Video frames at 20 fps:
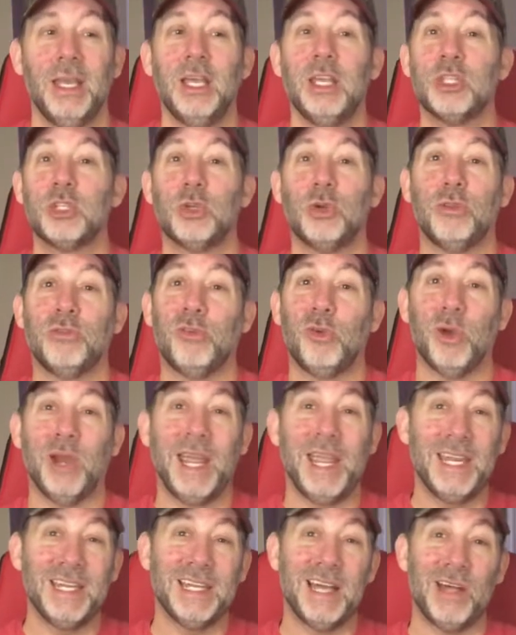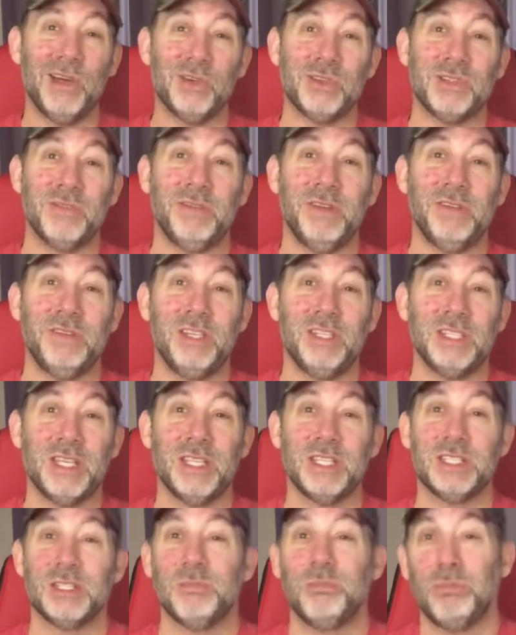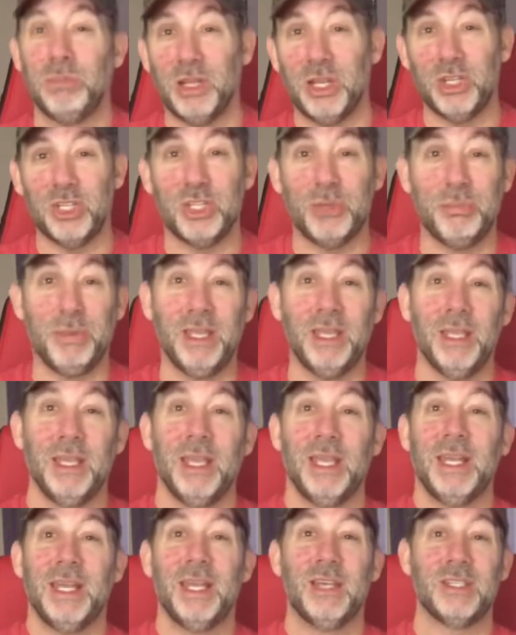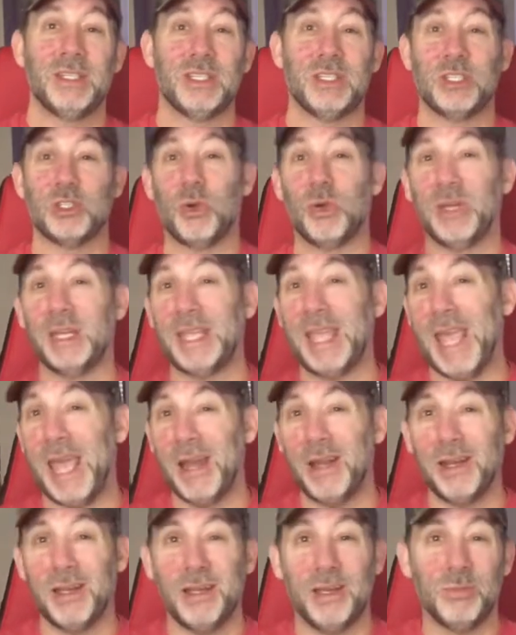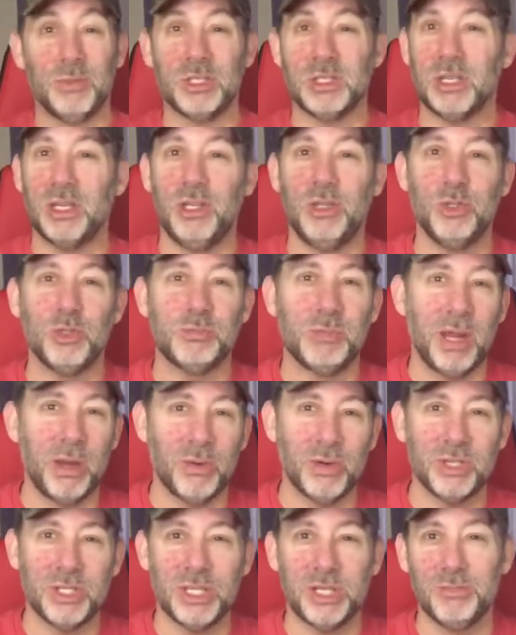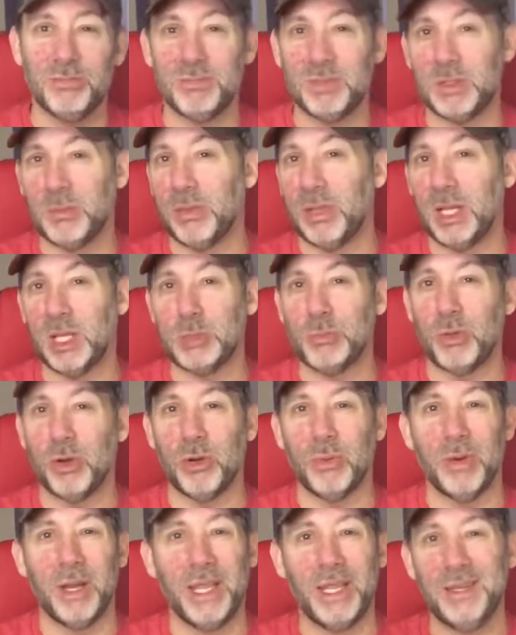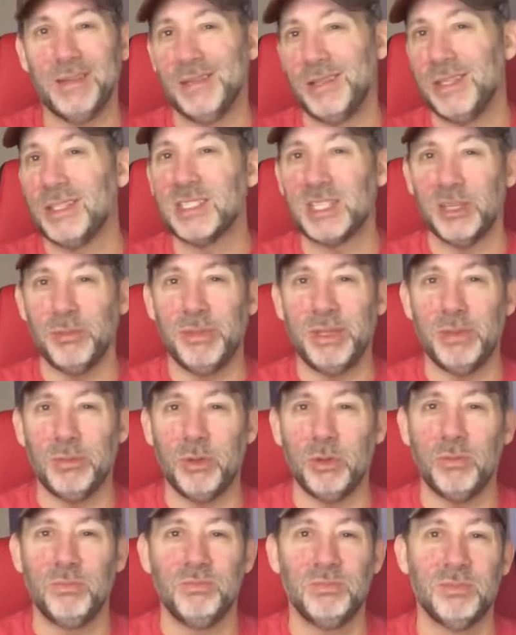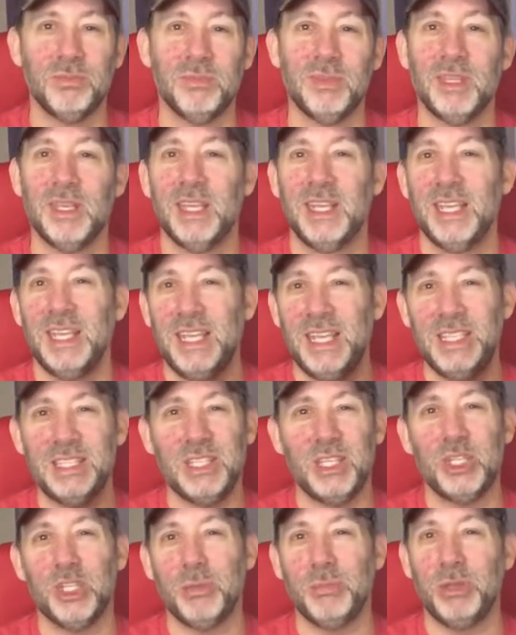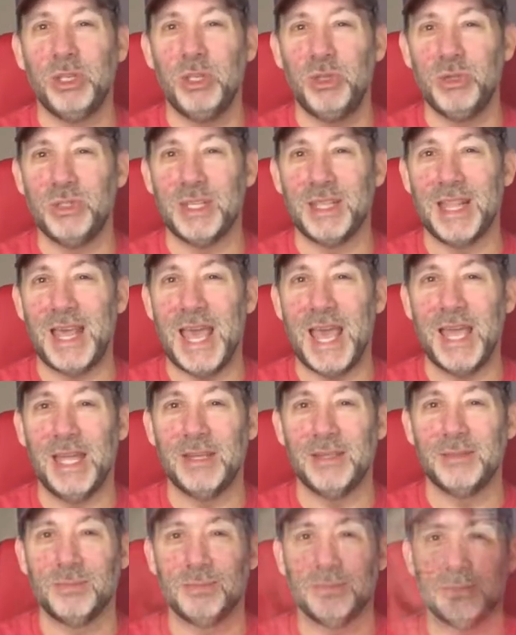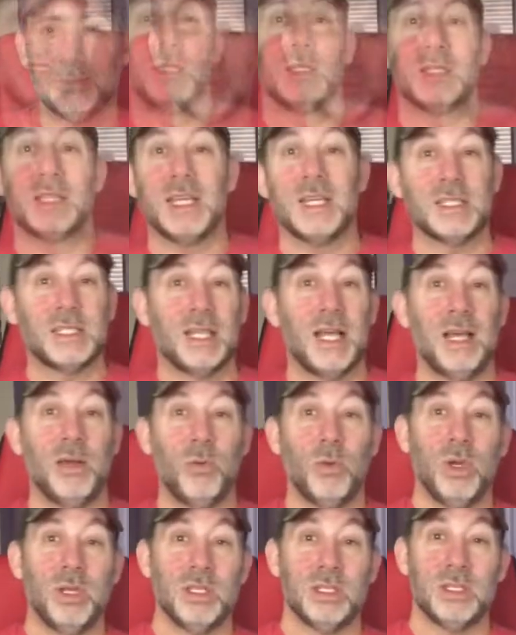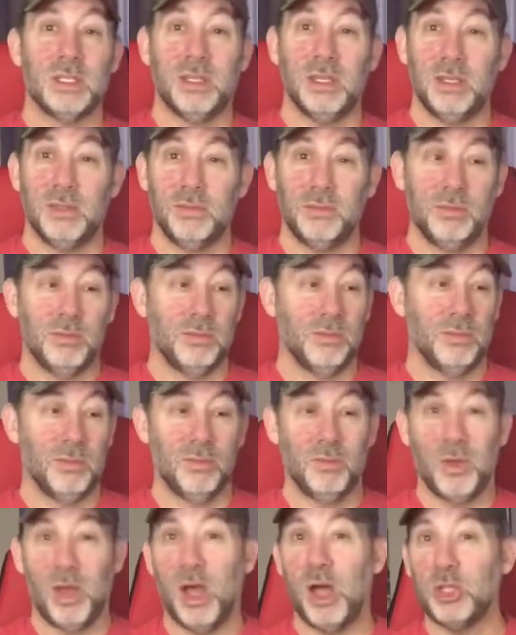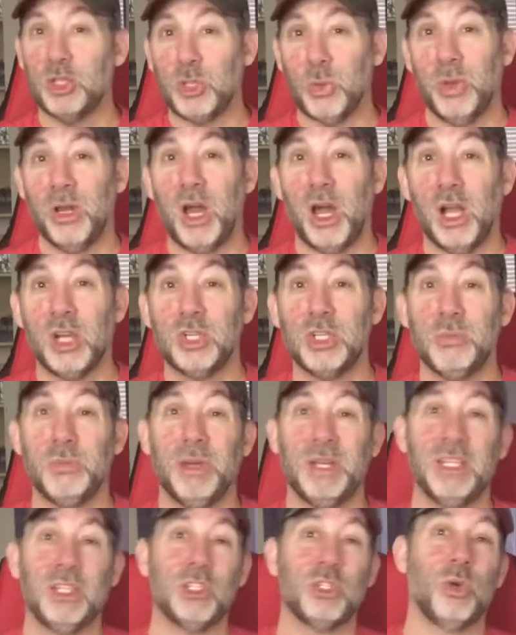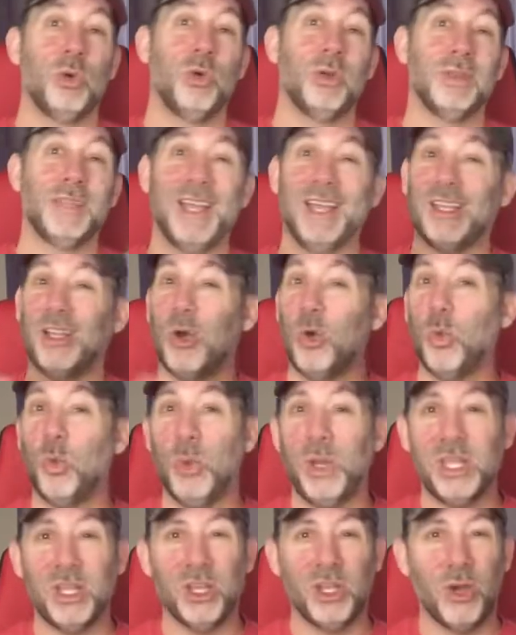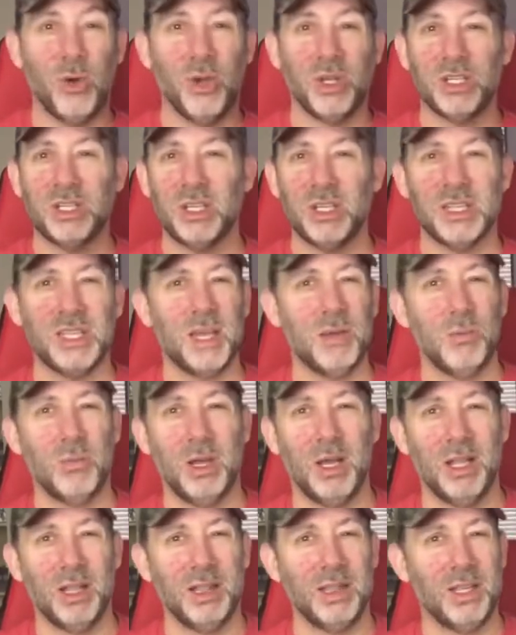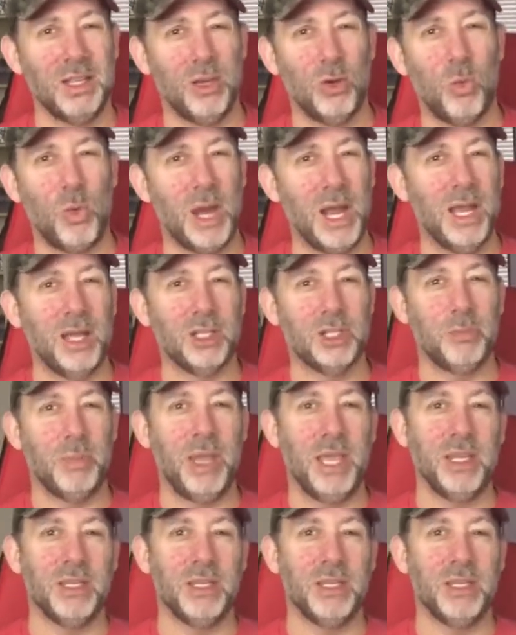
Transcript: Sold for $8.50 plus shipping. Now since it's going to Canada, I'm just going to use pirate ship, simple export rate. It's going to be easy shipping using that. This next lot was also an auction, but it sold like a week ago. It took them a little while to pay.